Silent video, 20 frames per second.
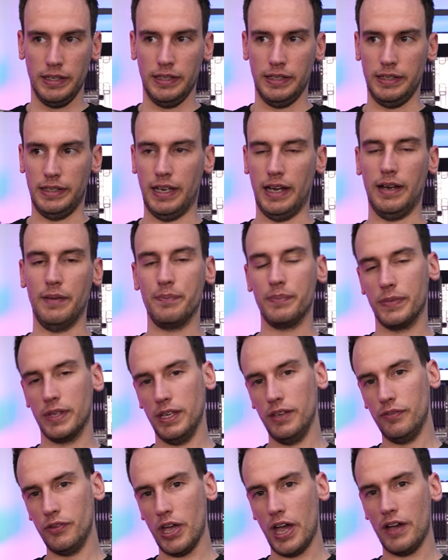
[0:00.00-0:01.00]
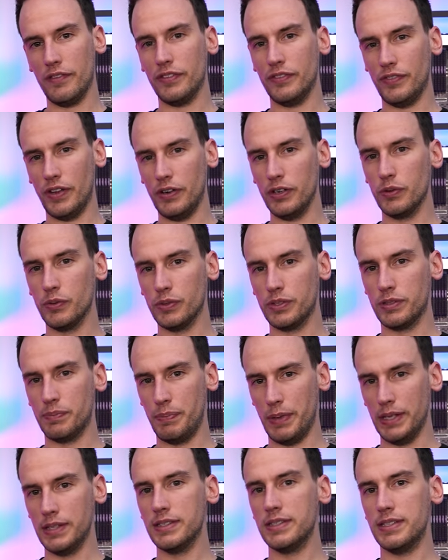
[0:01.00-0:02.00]
yeah, if you have a very good
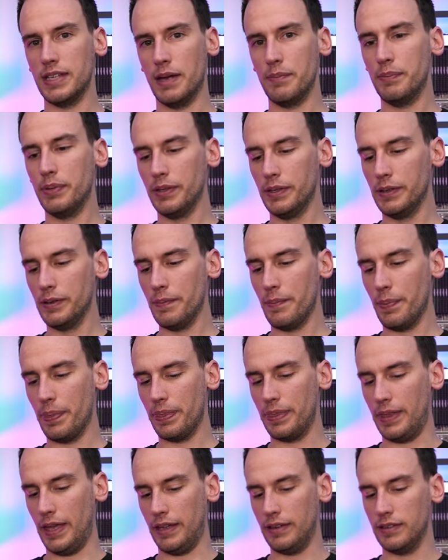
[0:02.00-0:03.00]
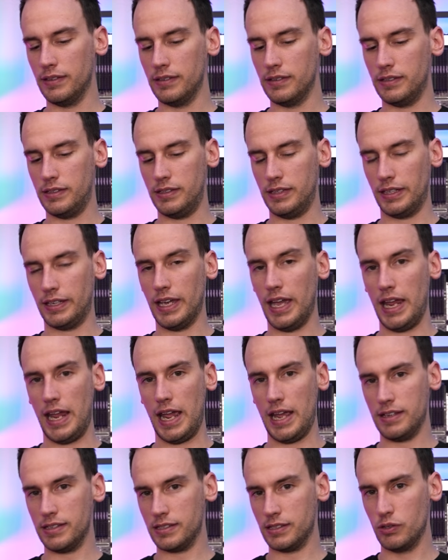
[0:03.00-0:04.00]
spin sample, then the
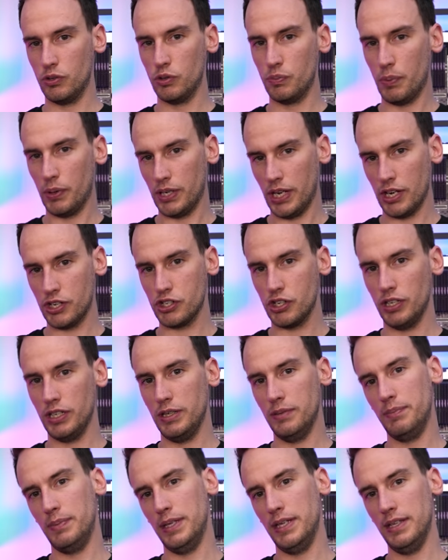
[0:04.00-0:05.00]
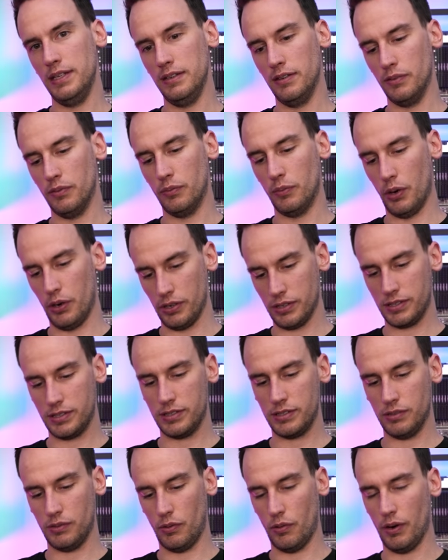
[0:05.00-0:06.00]
KS could potentially be
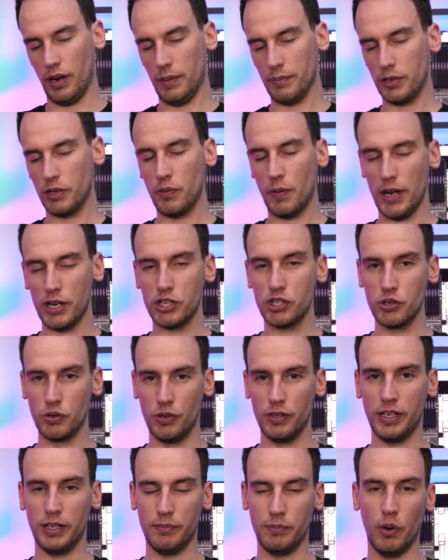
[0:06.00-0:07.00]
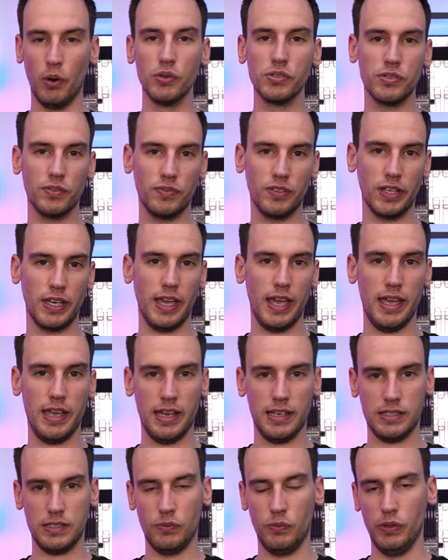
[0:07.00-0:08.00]
worse, or I'm quite sure that most of the
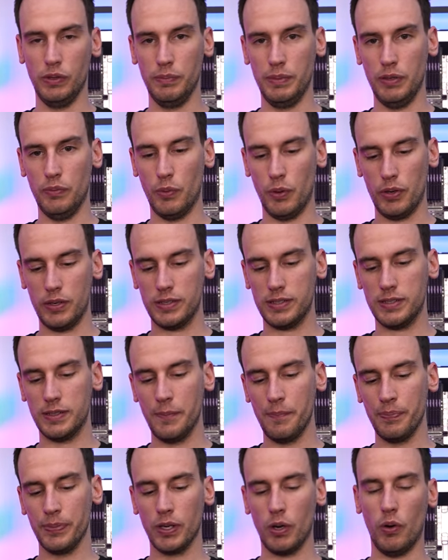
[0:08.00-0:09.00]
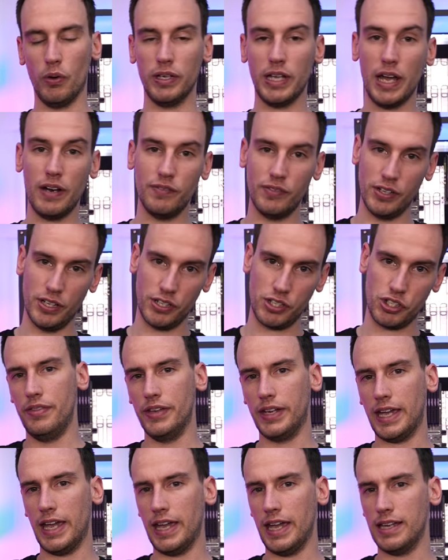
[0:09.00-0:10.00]
KS will be worse. On average,
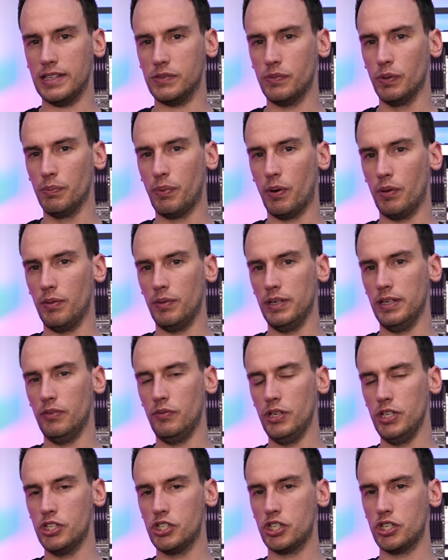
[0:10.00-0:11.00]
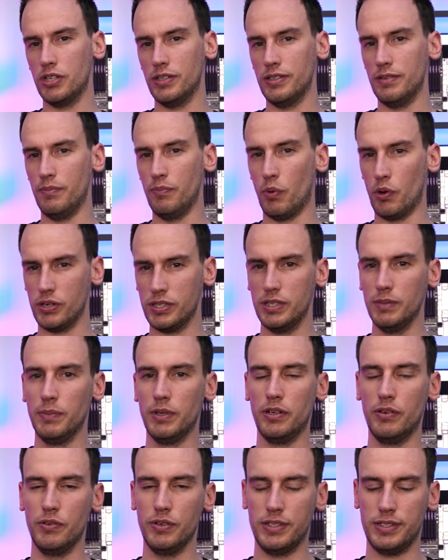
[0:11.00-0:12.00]
the KS will probably reach more
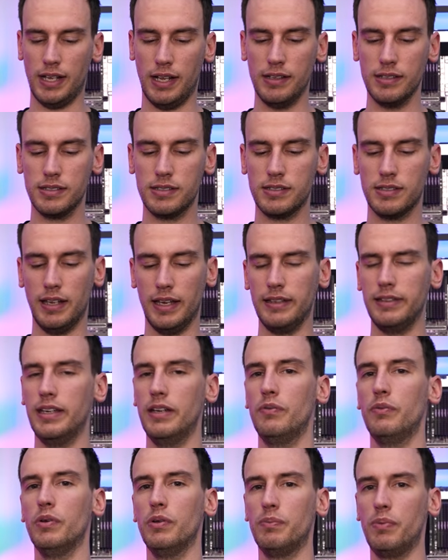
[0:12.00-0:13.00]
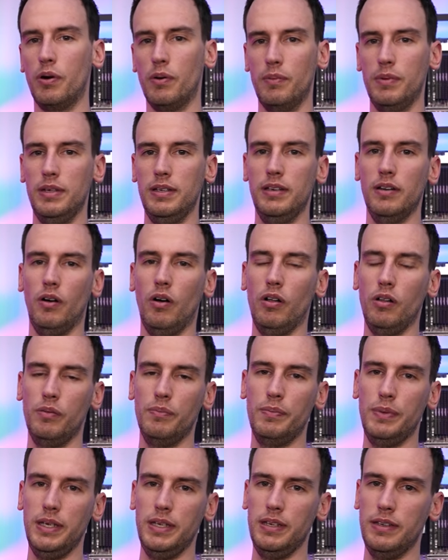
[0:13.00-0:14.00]
similar results, like they will probably all
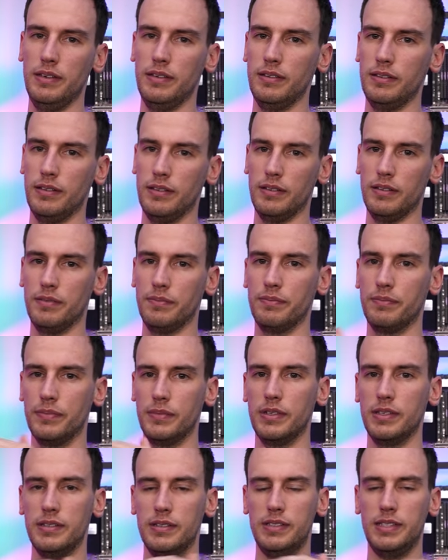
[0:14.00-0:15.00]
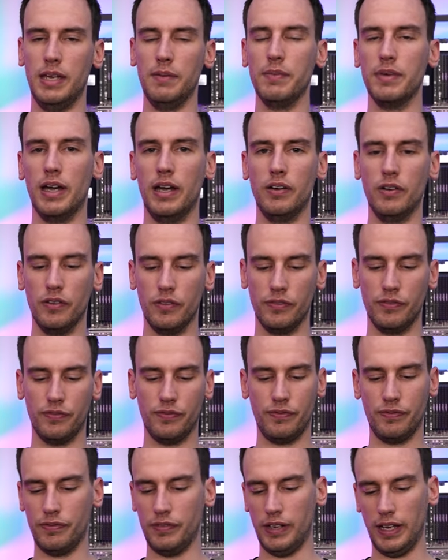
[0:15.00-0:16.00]
be in the same kind
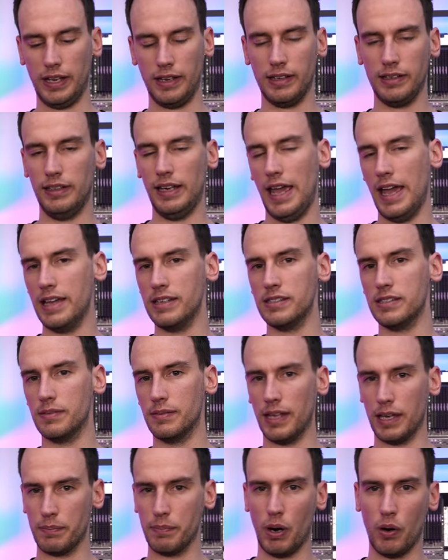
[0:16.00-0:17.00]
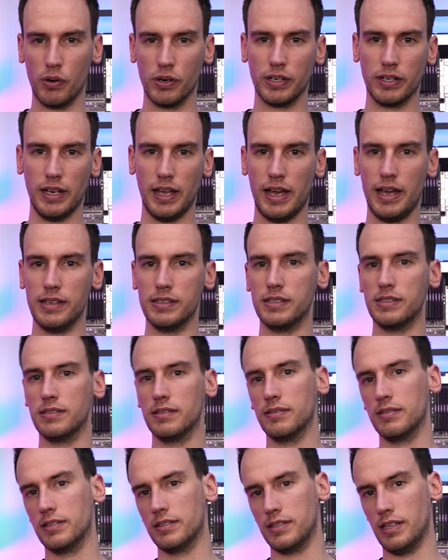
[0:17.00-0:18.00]
of like class, like power class,
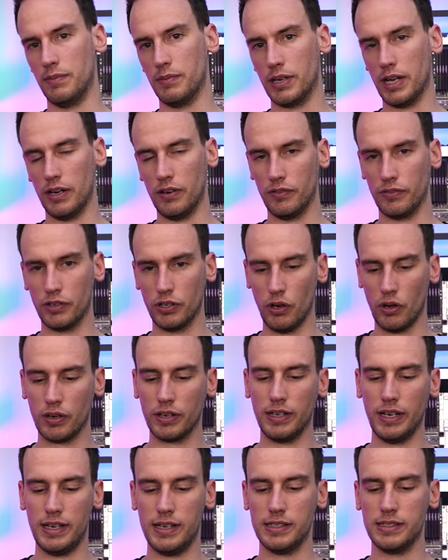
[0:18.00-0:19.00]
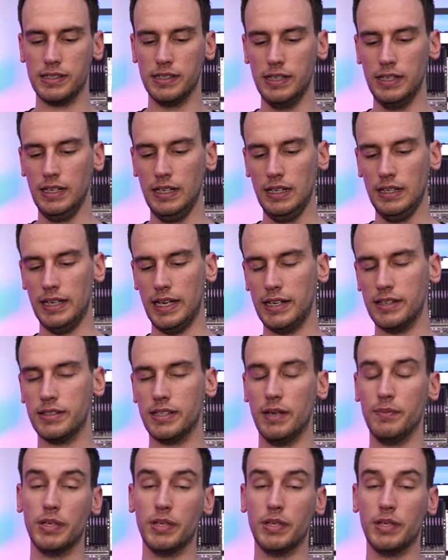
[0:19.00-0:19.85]
same kind of clock class. At the same